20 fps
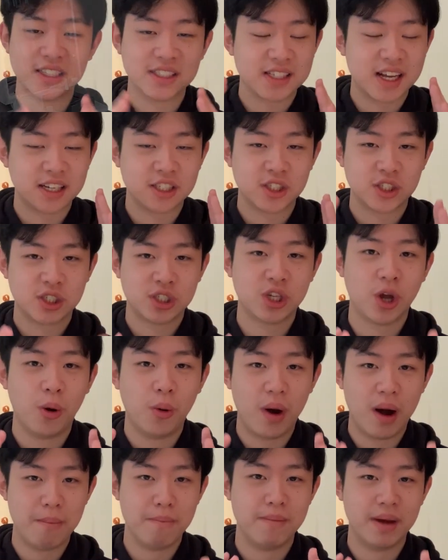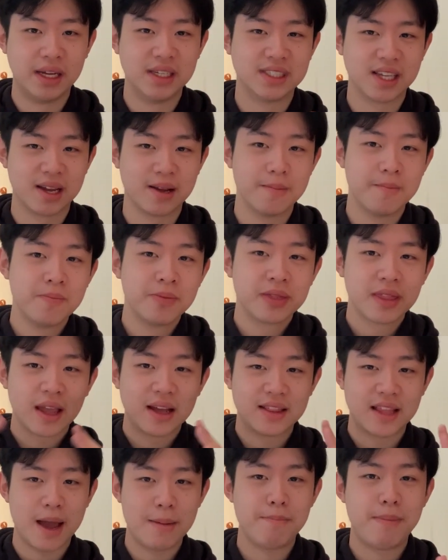It's like so amazing.
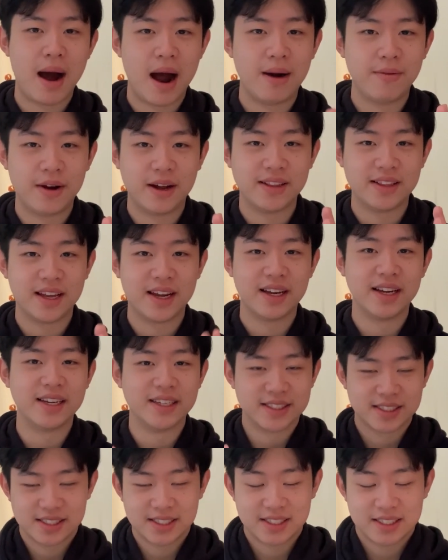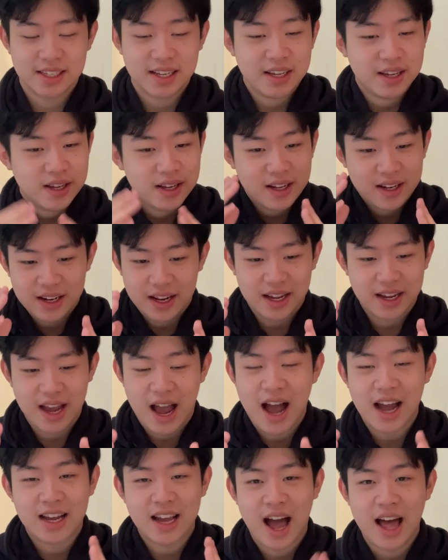That part right there is like,
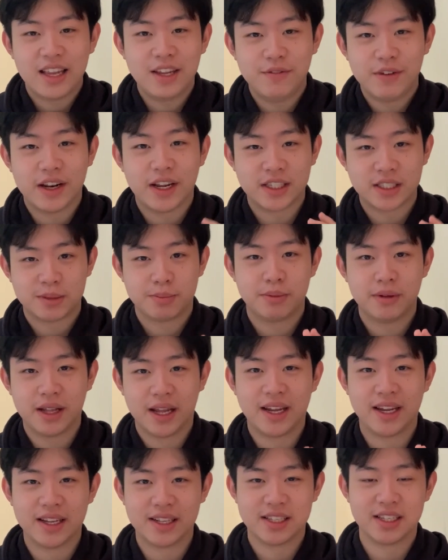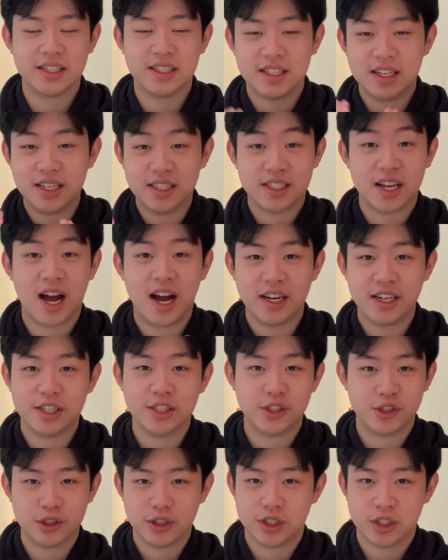I can't even explain it. The design
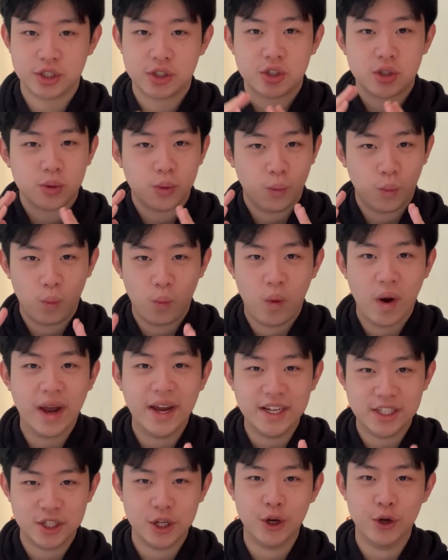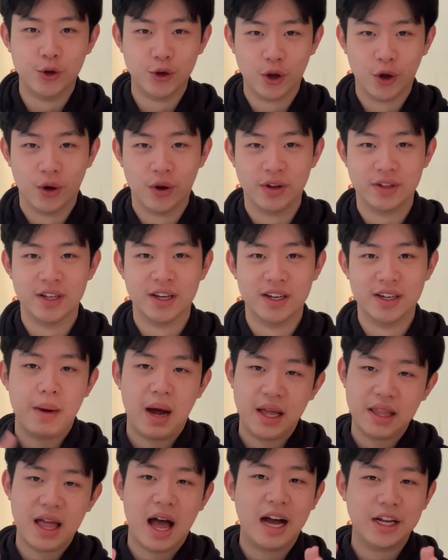is just way too good.
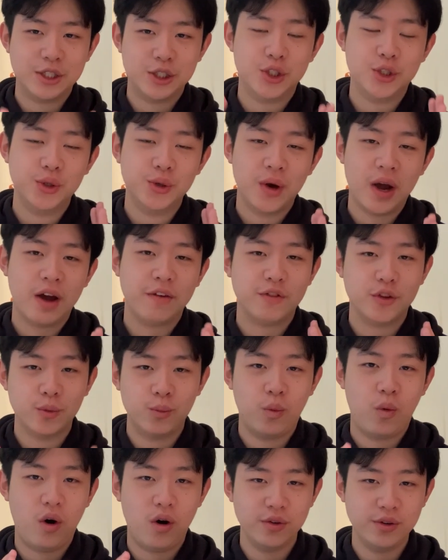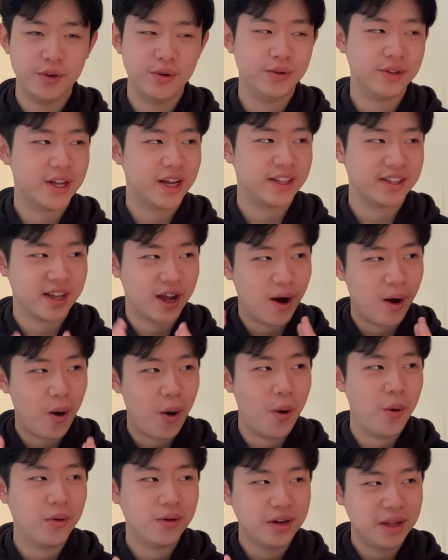But I do have to warn you that the
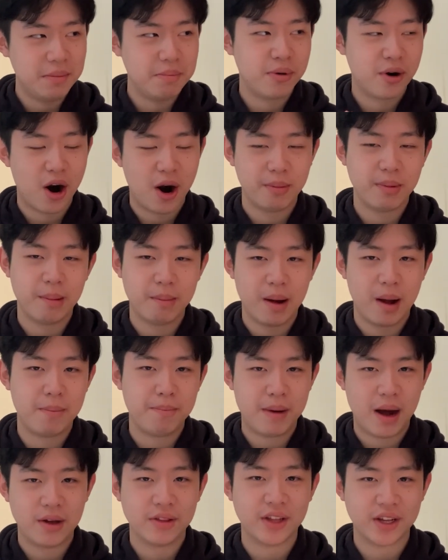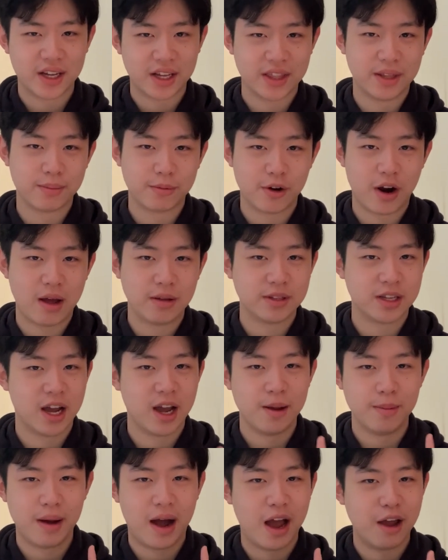only problem about the Gundam ground
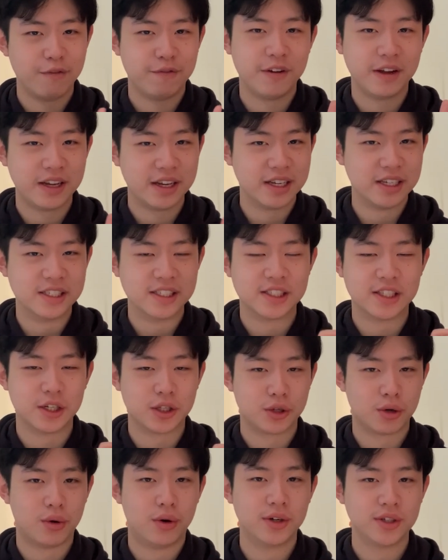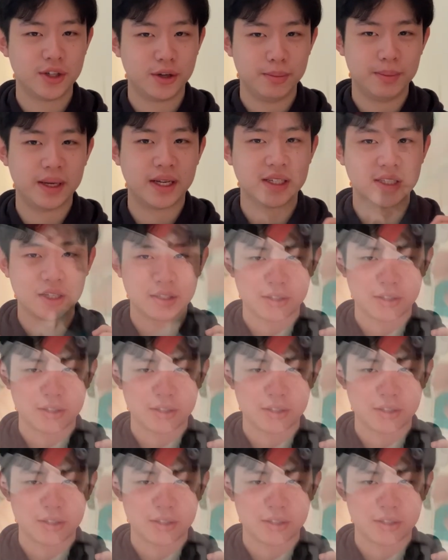type I think is the torso because